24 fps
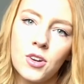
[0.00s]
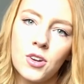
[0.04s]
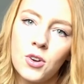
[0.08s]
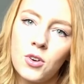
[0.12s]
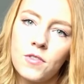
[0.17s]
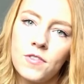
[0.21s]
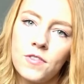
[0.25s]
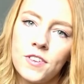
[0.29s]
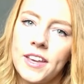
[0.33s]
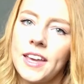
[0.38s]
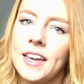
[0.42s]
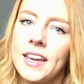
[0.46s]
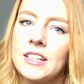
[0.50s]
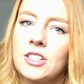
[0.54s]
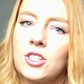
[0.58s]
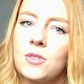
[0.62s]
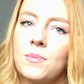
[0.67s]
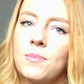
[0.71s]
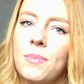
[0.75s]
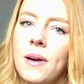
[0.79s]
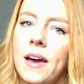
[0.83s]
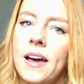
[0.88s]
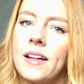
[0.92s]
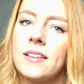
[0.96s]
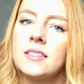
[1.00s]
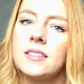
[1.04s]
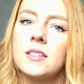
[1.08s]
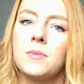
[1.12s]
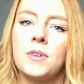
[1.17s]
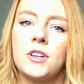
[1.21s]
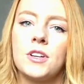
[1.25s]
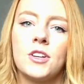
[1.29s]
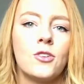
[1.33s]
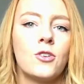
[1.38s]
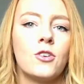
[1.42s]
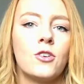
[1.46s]
notification bell to
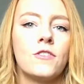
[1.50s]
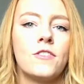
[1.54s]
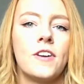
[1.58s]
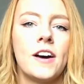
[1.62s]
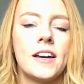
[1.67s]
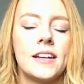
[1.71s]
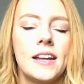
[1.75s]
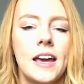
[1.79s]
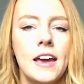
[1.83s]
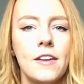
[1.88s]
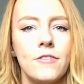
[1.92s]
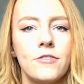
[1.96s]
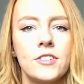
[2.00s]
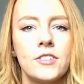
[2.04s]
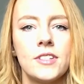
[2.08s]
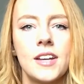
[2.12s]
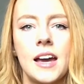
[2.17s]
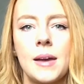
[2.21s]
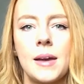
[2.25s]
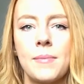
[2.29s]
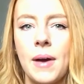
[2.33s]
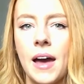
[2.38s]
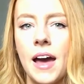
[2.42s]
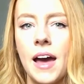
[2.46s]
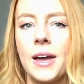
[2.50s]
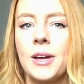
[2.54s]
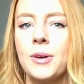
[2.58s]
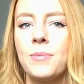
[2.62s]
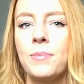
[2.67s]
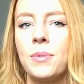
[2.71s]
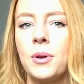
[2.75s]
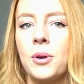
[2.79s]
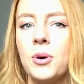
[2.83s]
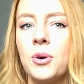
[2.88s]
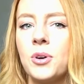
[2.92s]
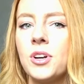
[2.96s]
be notified every time I
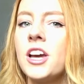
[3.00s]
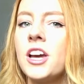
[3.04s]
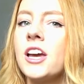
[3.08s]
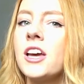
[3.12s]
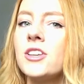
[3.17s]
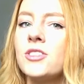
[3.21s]
upload